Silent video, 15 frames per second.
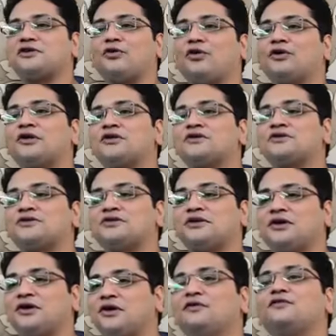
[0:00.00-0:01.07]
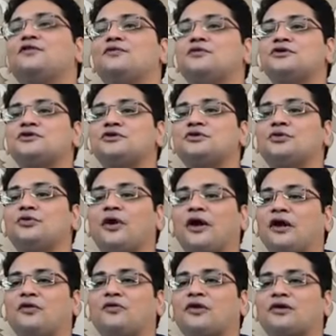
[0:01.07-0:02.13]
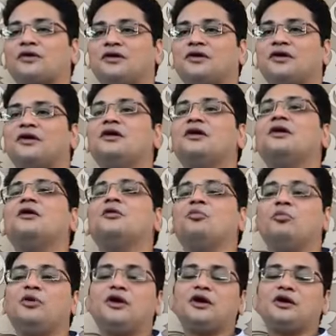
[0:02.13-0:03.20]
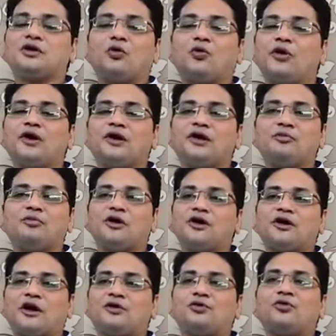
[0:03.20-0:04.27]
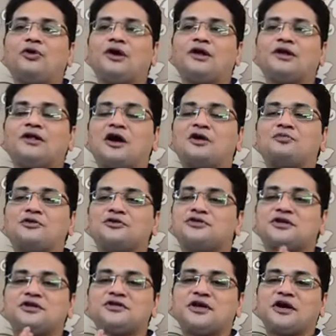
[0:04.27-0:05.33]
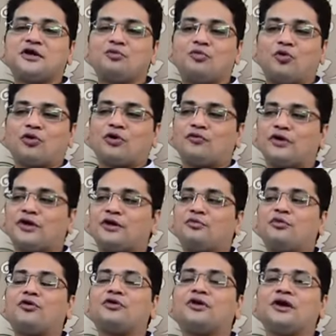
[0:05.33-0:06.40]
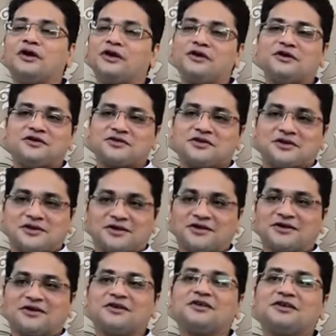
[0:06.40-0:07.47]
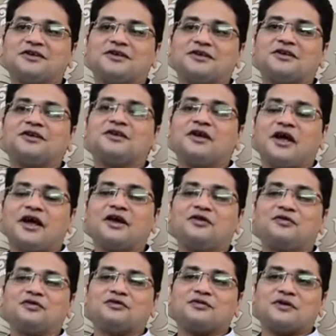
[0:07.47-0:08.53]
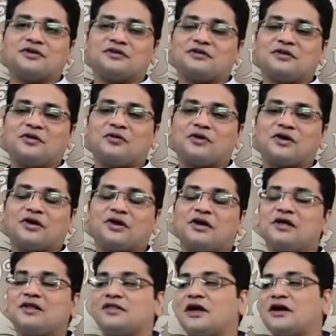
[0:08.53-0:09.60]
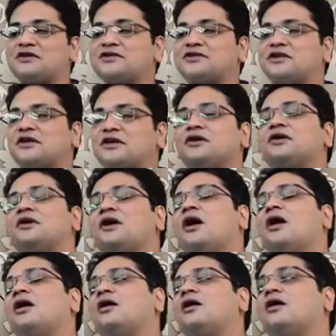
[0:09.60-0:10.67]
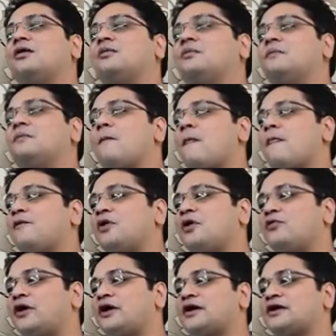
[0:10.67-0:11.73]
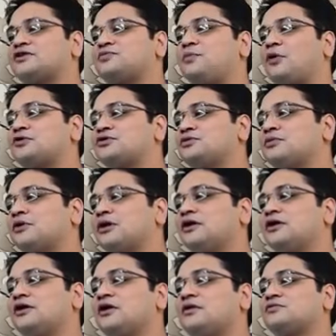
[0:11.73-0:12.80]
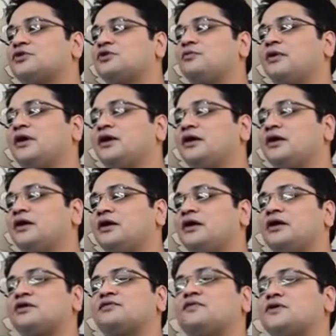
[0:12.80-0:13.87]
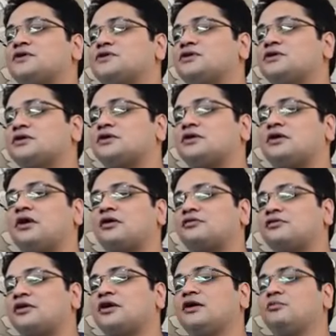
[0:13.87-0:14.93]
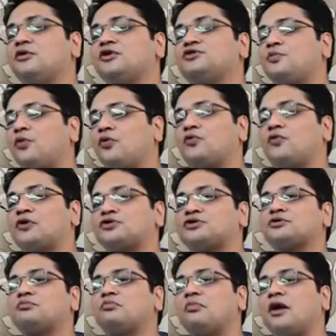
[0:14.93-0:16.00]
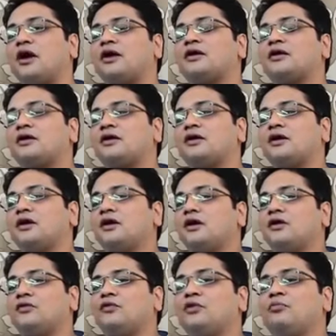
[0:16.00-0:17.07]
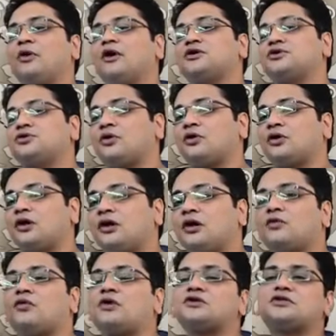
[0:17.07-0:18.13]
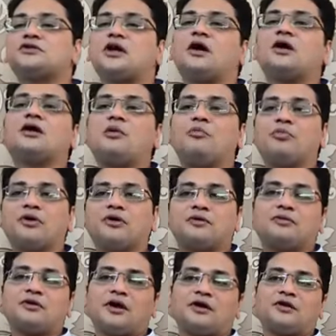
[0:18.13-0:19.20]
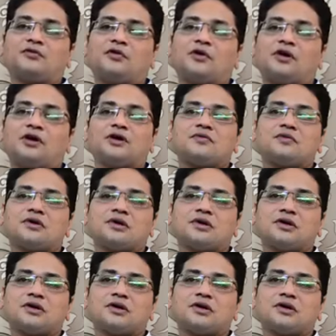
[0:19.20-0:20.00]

on this information to anyone. Be it knowingly, be it unknowingly, that person is getting more aware about the Indian history. Any which way. Okay, that is there. Uh, we are very responsible in terms of being India's first luxury bespoke watch brand. We make sure that our watches are comparable at world level.